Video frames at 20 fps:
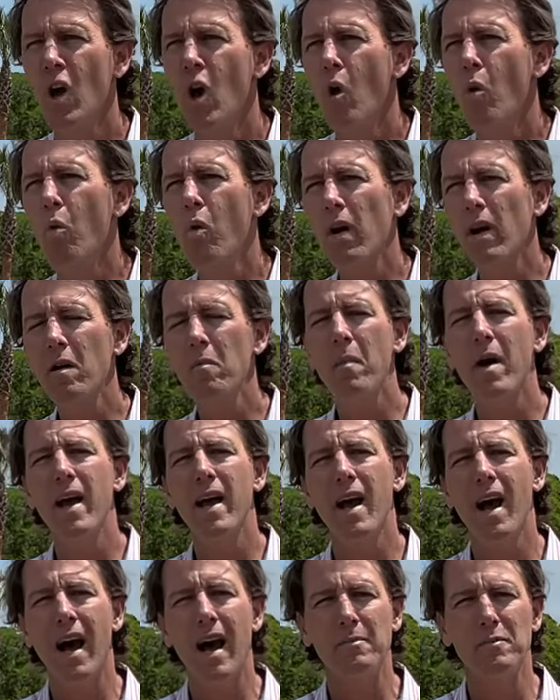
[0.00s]
What are my
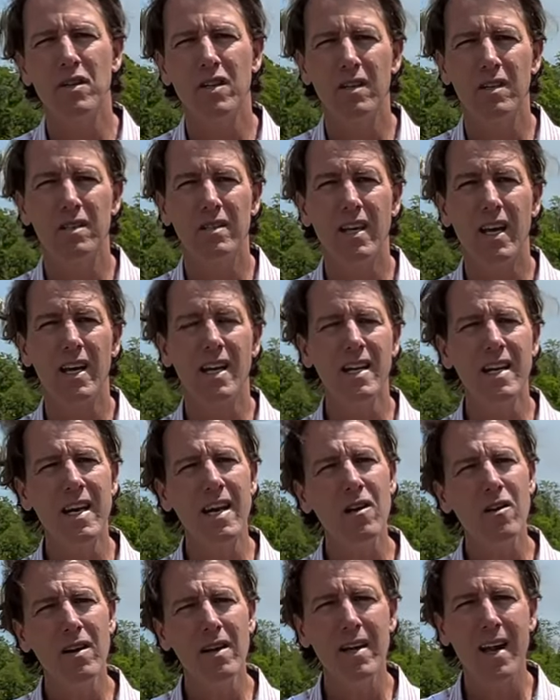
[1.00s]
options? And in
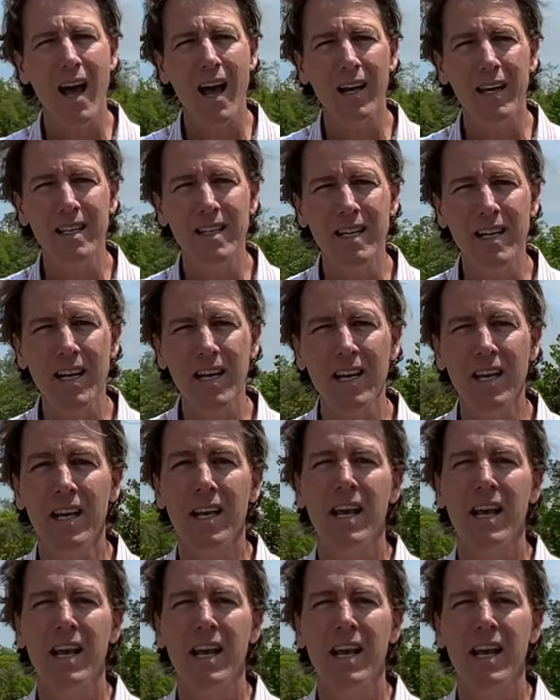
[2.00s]
here in Nocatee,